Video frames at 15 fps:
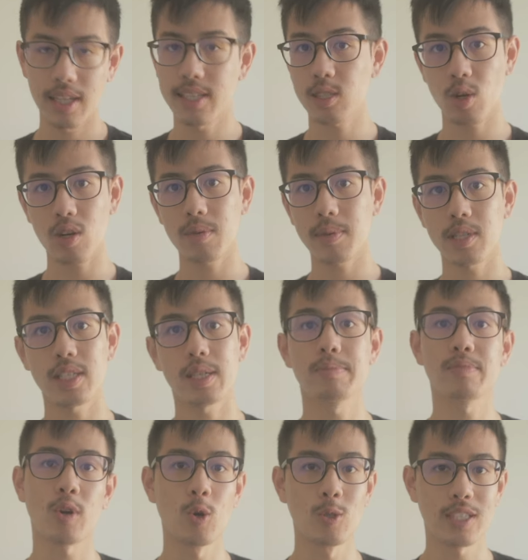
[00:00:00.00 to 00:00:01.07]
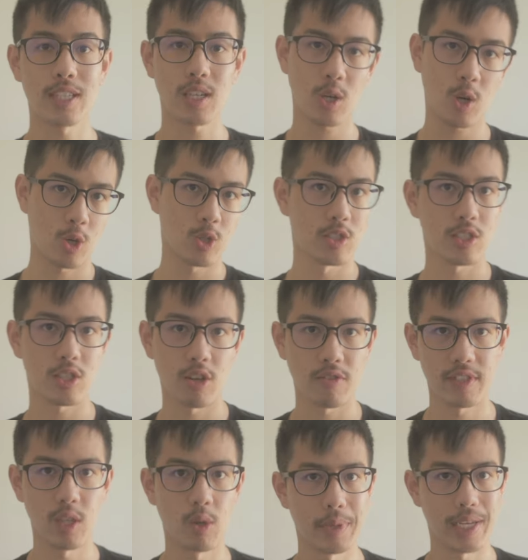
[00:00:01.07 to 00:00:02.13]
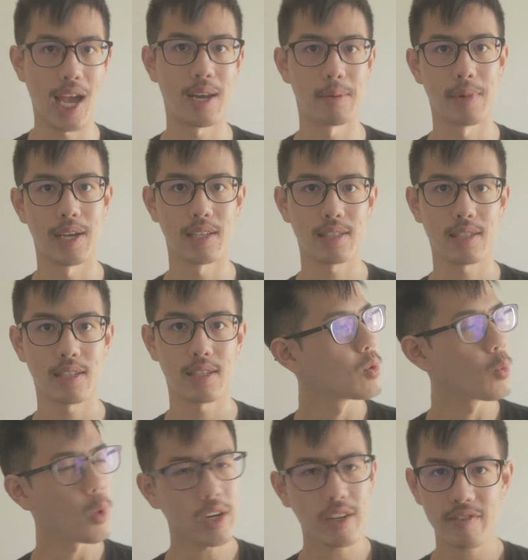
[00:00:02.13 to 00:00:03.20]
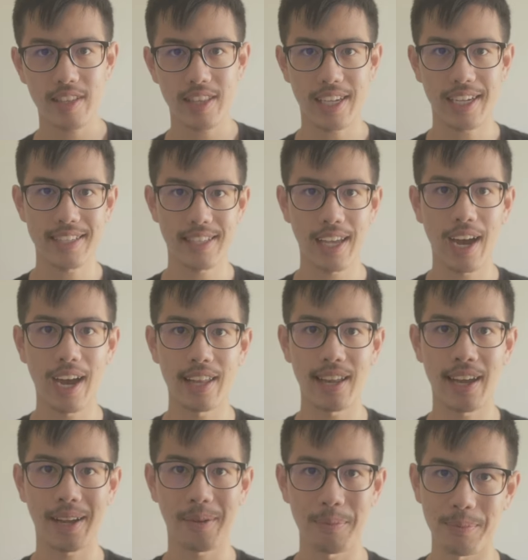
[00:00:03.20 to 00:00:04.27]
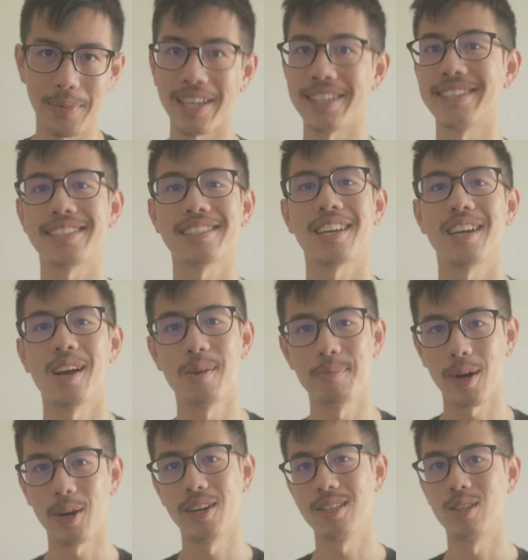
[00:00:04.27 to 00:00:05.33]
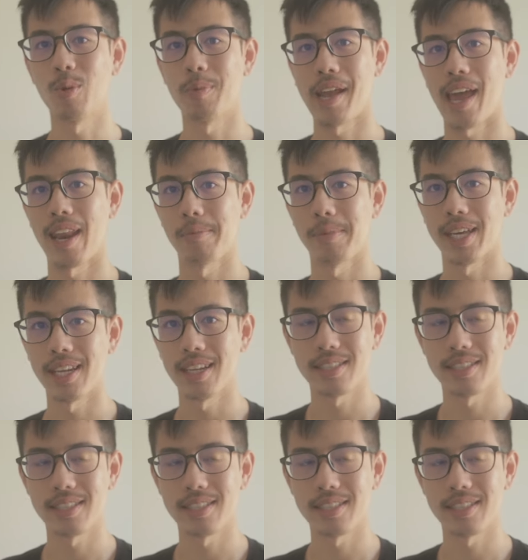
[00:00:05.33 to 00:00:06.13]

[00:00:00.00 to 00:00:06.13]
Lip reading: Let's talk about the pros and cons of Adobe Animate. One of the things that I like best about Adobe Animate